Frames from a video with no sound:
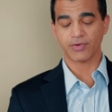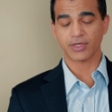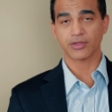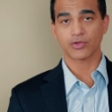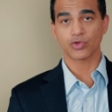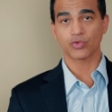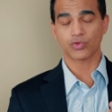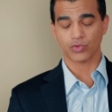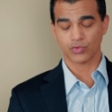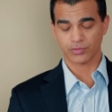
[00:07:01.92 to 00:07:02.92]
one two
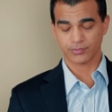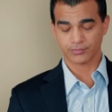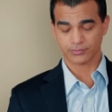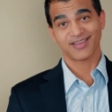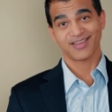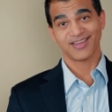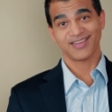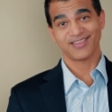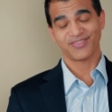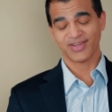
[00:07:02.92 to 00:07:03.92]
two.
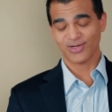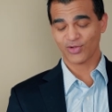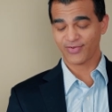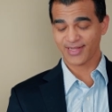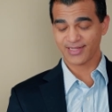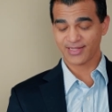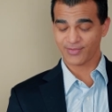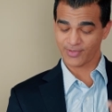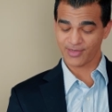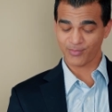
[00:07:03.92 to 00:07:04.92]
In the field of health,
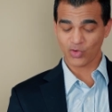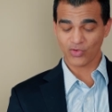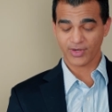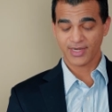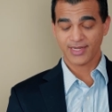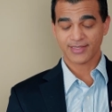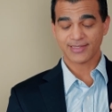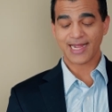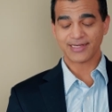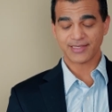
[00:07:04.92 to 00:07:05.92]
one more,
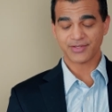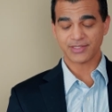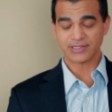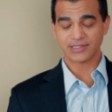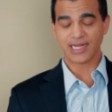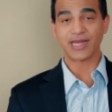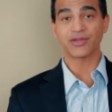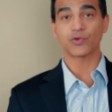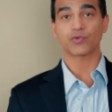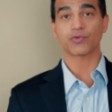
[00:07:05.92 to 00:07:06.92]
dietitians and
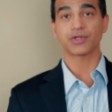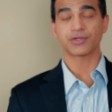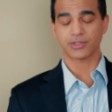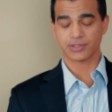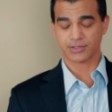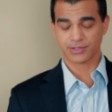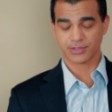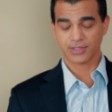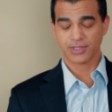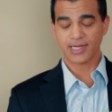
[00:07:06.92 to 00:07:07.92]
nutritionists,
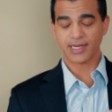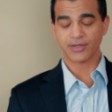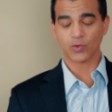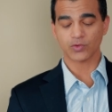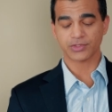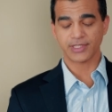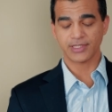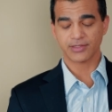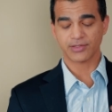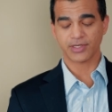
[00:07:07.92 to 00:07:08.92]
N O
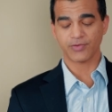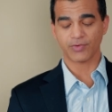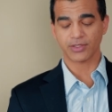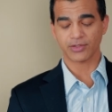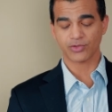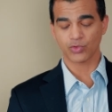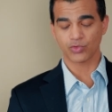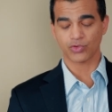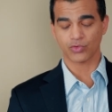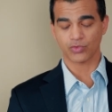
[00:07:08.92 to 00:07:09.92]
C three one
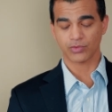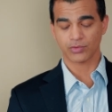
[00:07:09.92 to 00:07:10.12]
two two.